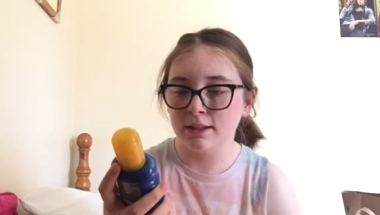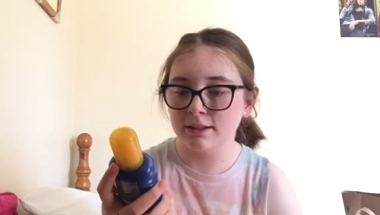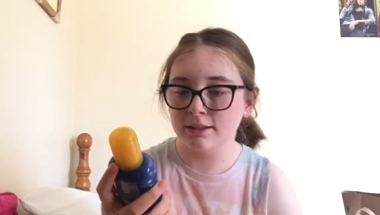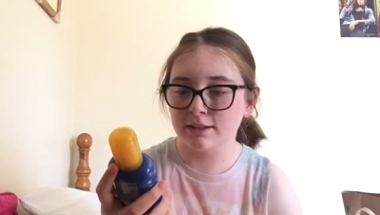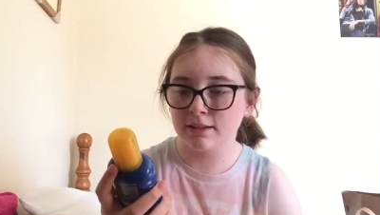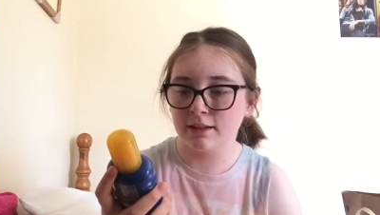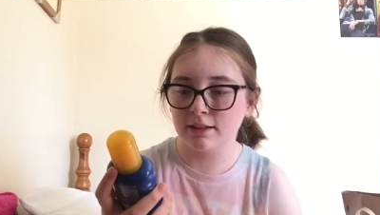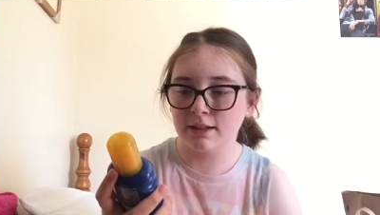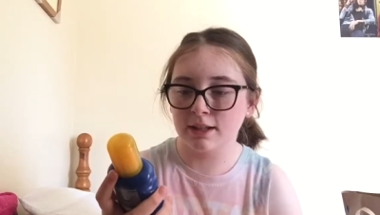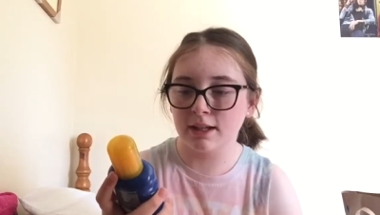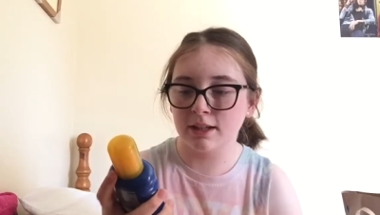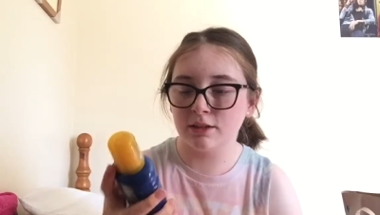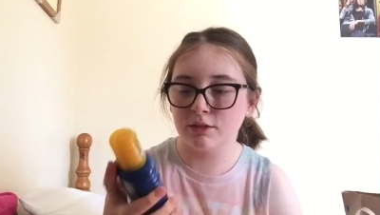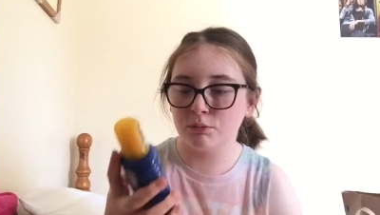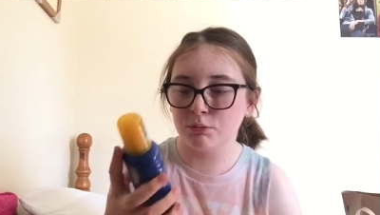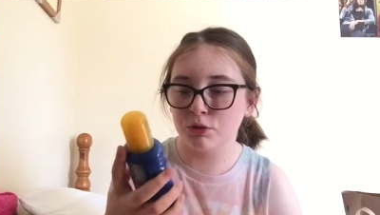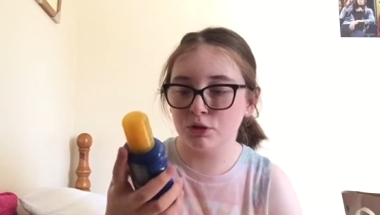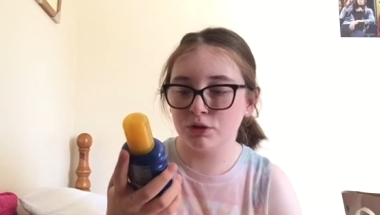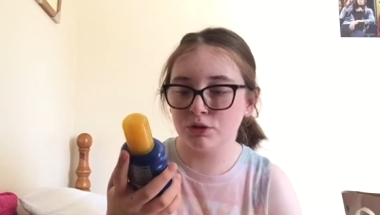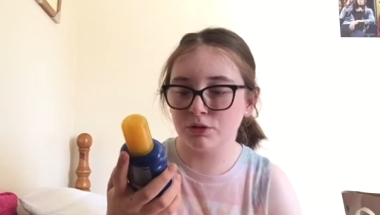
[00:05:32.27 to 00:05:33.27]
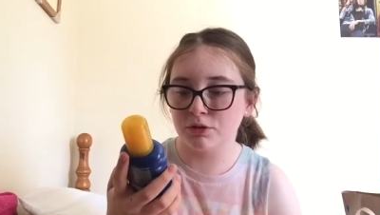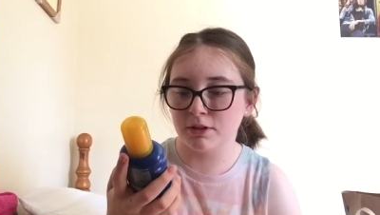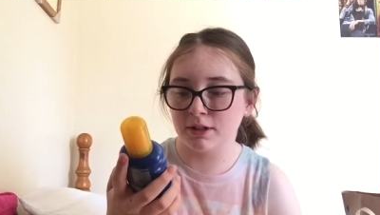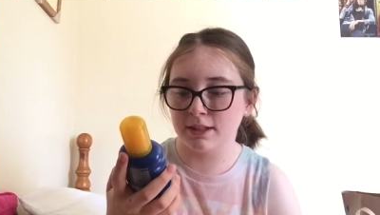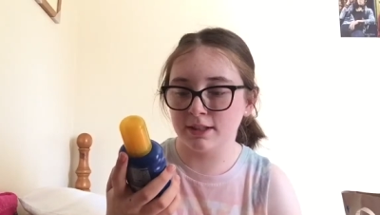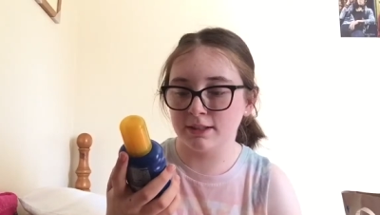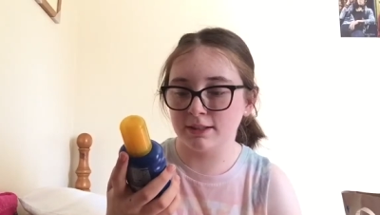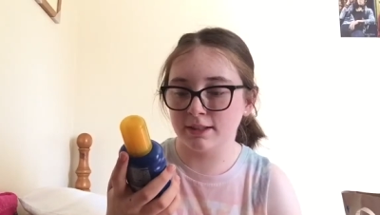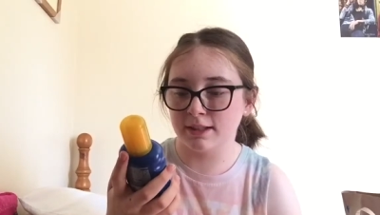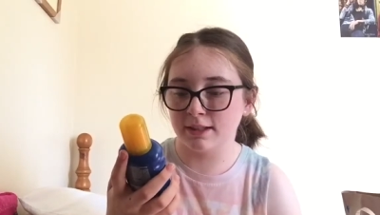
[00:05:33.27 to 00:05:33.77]
Sun Kids
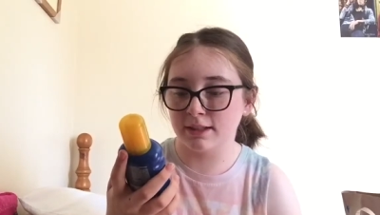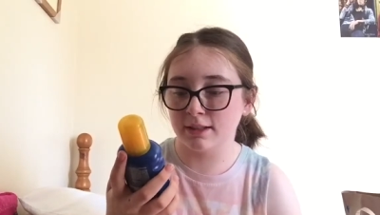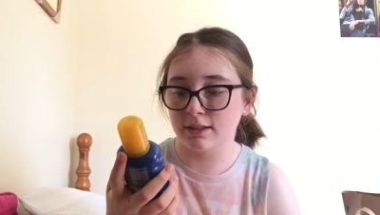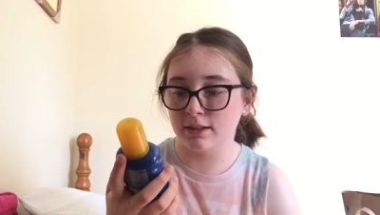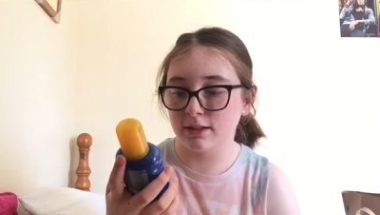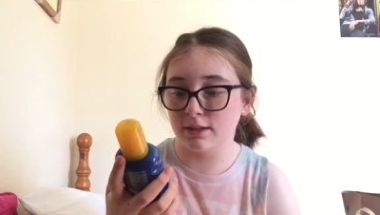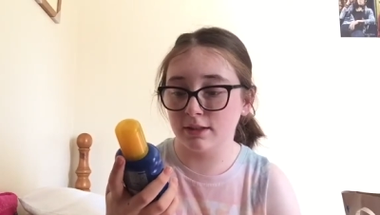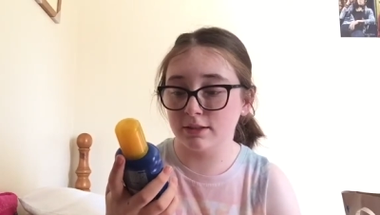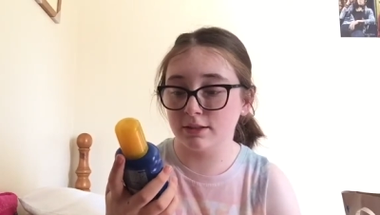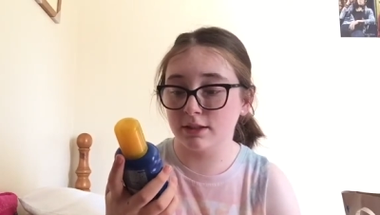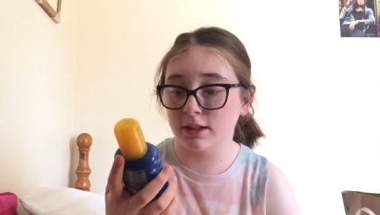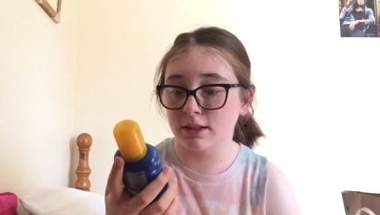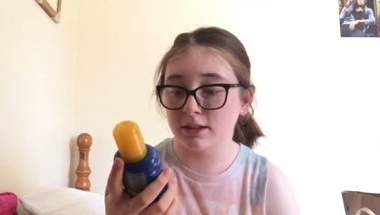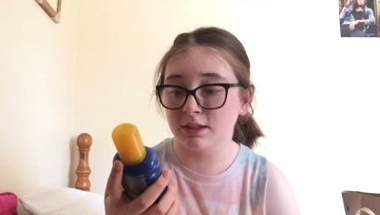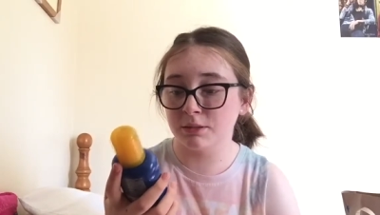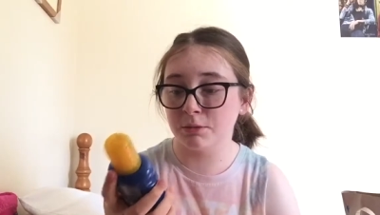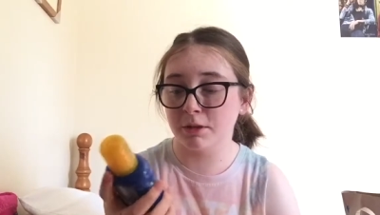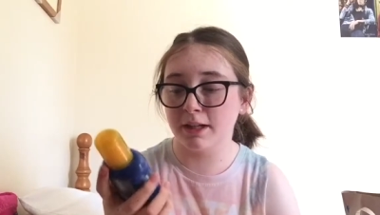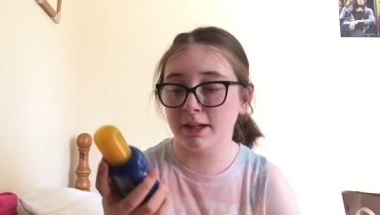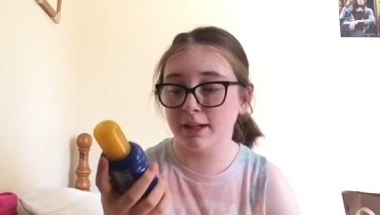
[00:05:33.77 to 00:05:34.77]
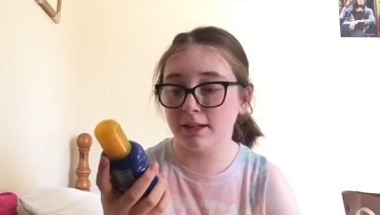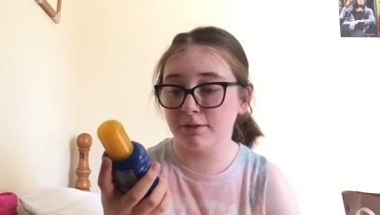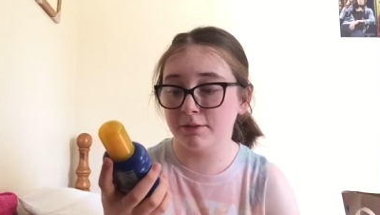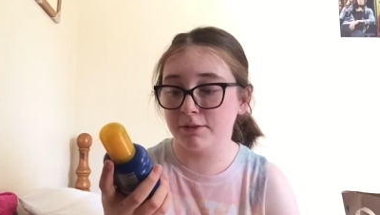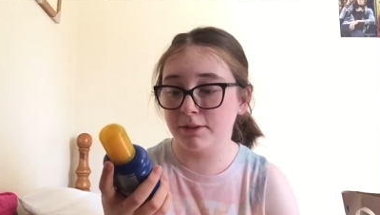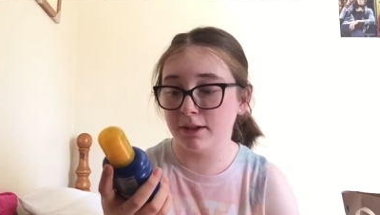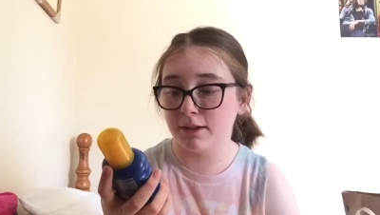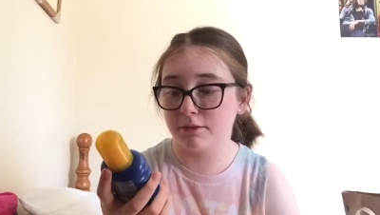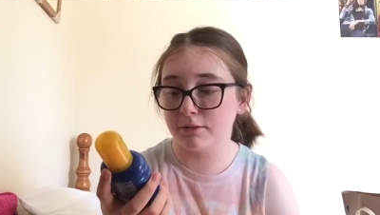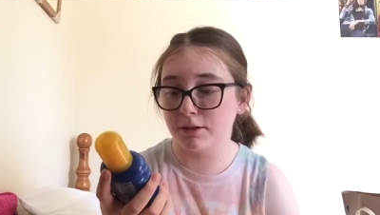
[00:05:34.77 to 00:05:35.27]
Moisturising Sun Spray
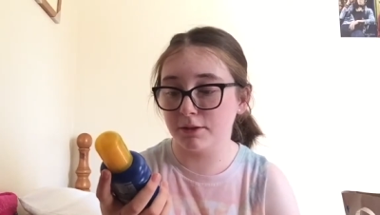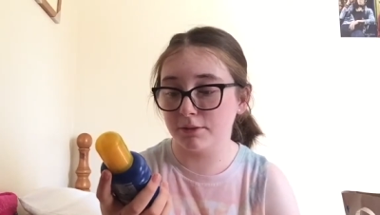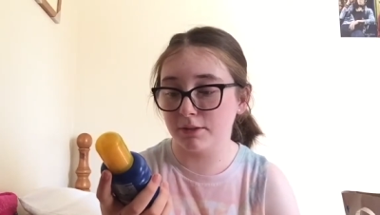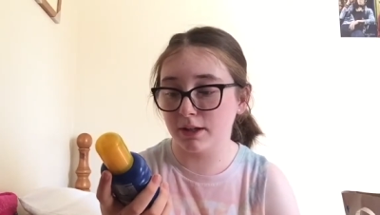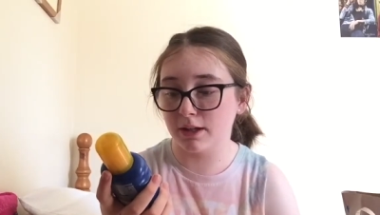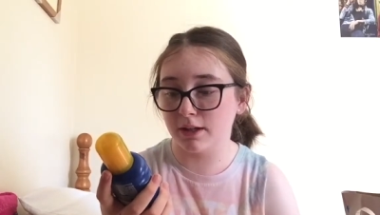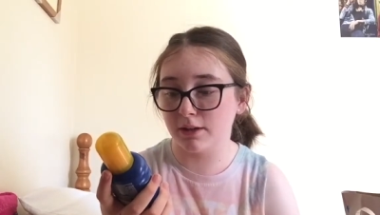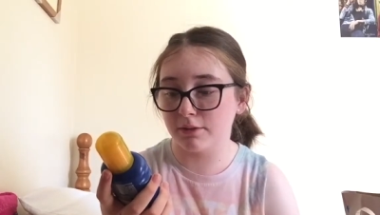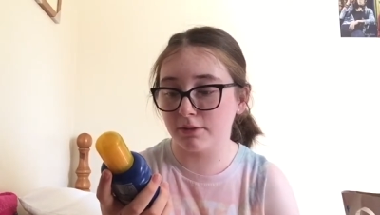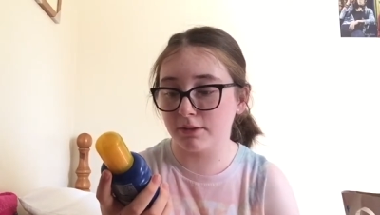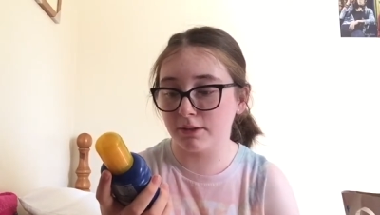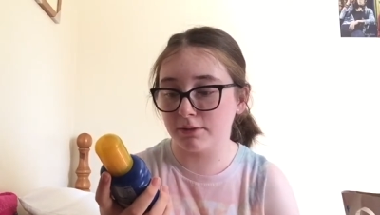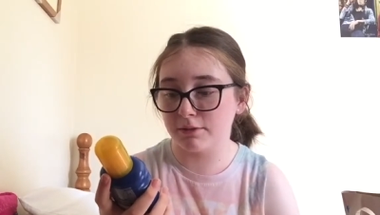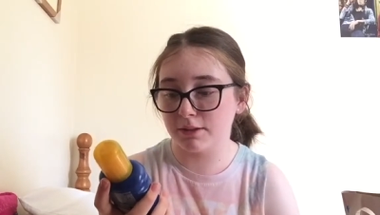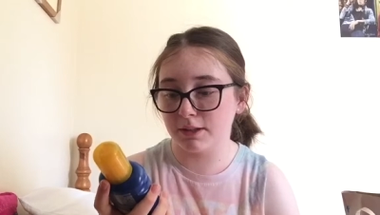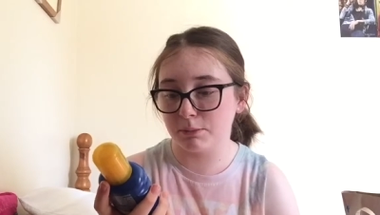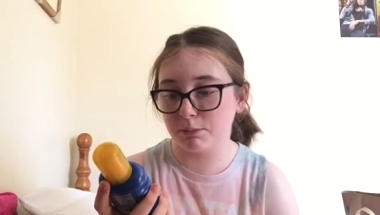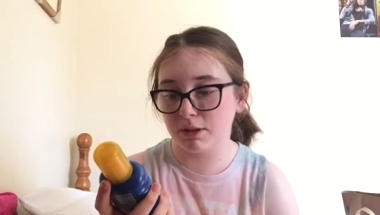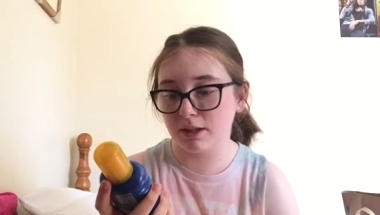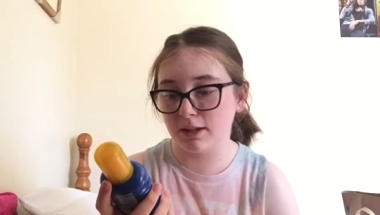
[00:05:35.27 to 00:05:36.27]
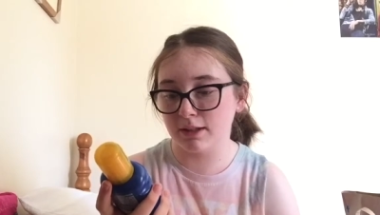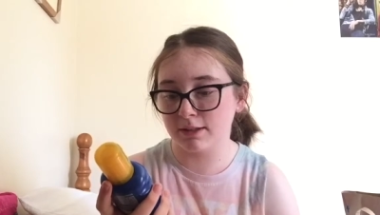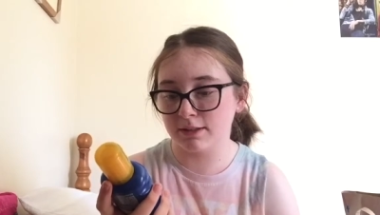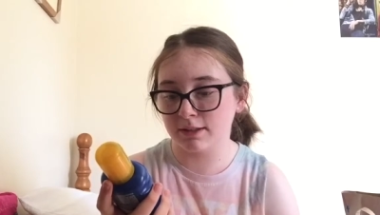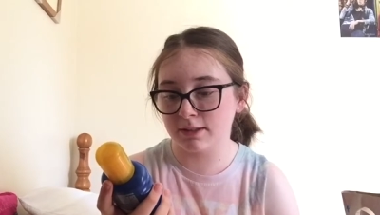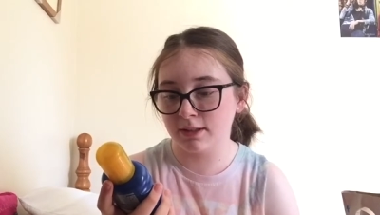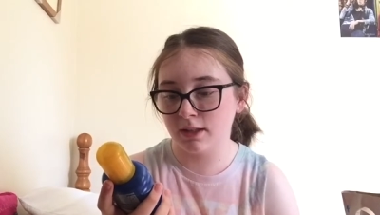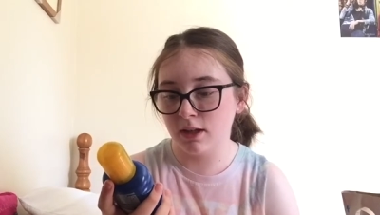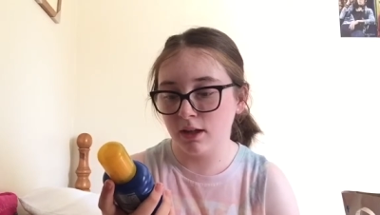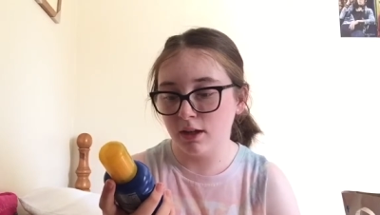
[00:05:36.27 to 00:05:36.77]
with a 50
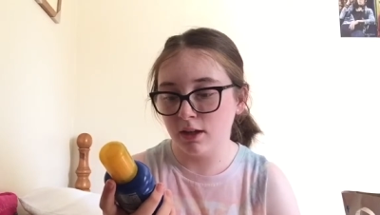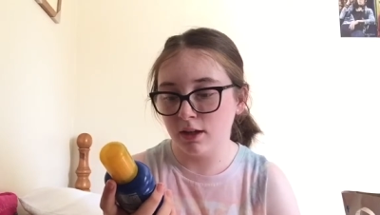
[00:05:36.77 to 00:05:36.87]
plus